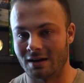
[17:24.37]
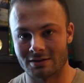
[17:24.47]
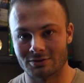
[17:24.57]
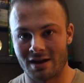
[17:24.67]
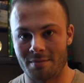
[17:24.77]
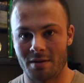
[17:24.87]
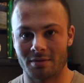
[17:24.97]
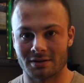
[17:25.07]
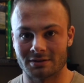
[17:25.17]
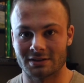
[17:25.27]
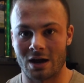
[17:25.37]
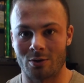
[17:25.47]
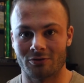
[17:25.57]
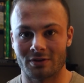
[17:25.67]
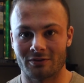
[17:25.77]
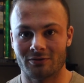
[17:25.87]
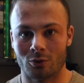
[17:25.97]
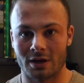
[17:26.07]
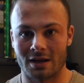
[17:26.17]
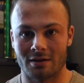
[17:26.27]
So not being able to shower for like
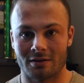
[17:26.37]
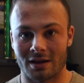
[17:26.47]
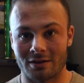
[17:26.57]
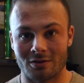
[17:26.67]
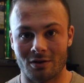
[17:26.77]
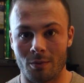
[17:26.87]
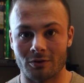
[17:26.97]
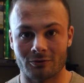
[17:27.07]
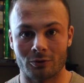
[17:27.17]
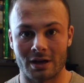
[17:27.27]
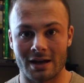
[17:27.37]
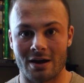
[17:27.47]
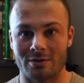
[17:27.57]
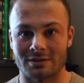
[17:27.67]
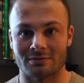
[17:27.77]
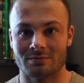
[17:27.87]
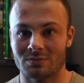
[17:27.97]
48 or like almost 48 hours is